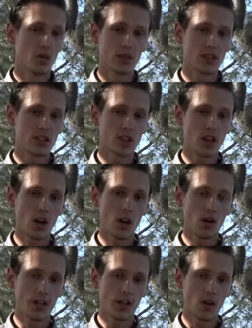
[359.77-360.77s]
We
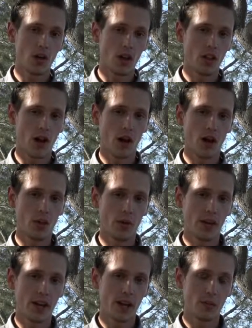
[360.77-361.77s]
slowly go all the
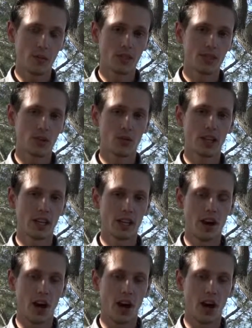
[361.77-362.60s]
way up until we can